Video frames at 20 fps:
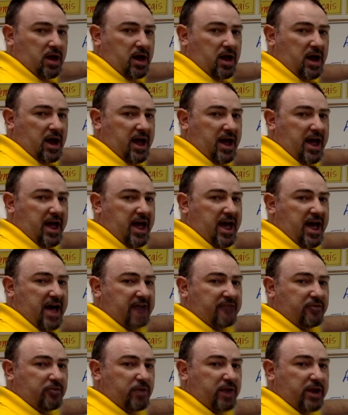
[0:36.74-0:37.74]
I
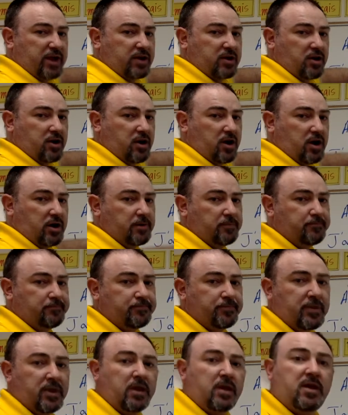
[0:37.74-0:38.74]
have a red car.
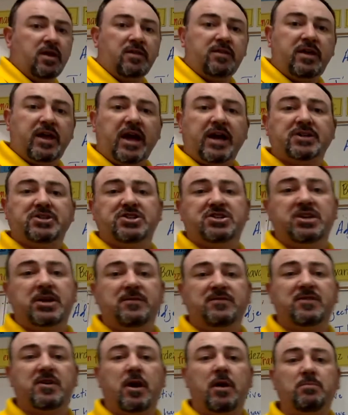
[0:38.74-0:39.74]
The
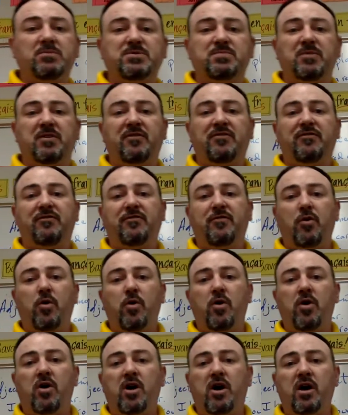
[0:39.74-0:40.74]
adjective comes
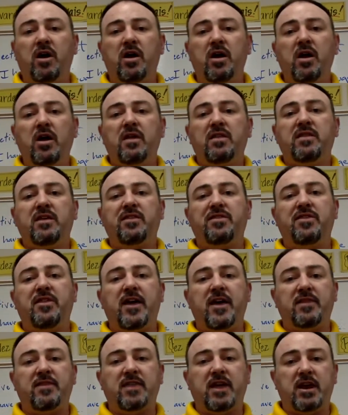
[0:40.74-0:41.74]
before the
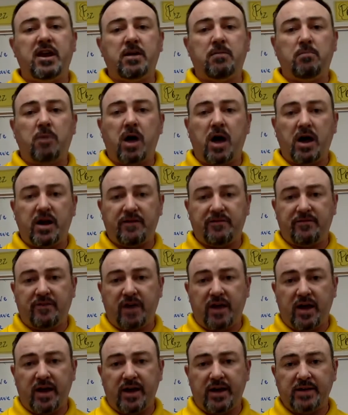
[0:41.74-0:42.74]
thing that it
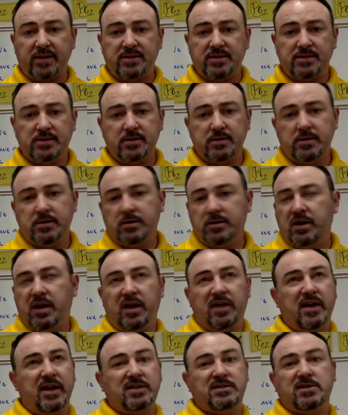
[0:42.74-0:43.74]
modifies.
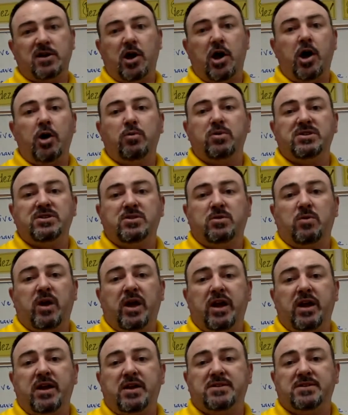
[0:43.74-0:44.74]
Okay, that's always the way
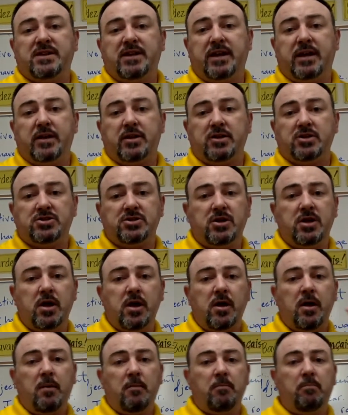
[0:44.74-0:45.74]
it is in English.
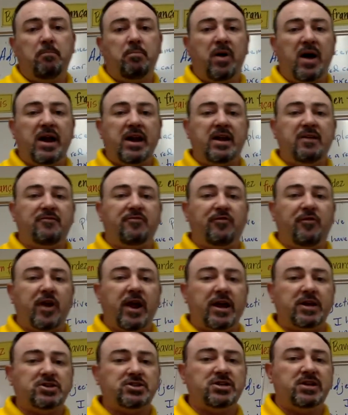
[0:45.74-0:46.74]
But in
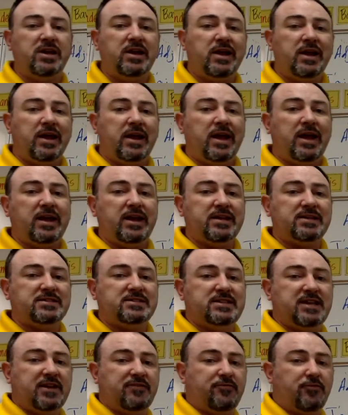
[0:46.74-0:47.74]
French, it is
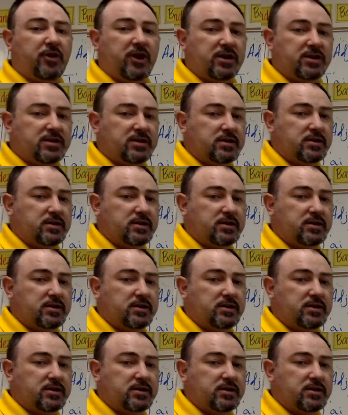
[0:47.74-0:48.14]
different.